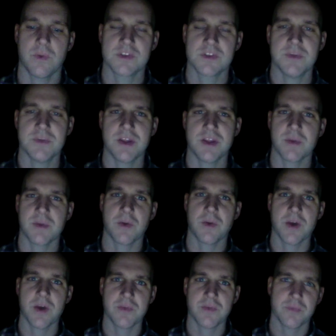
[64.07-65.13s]
meeting my
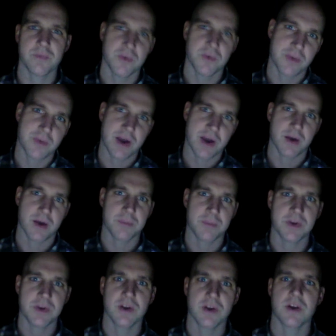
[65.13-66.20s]
wife, moved back up
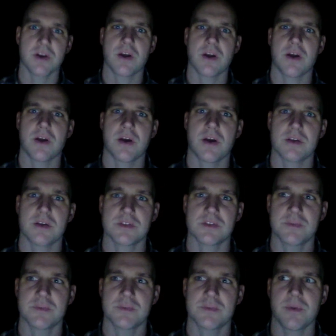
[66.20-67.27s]
here. So it's been
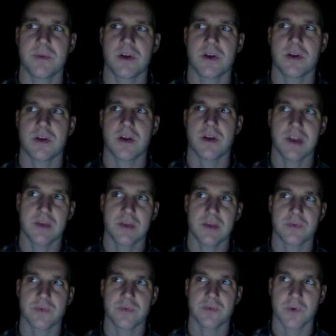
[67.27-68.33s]
up here again for
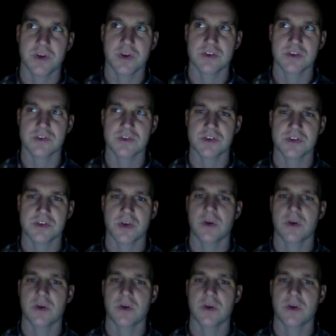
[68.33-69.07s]
4 years or so.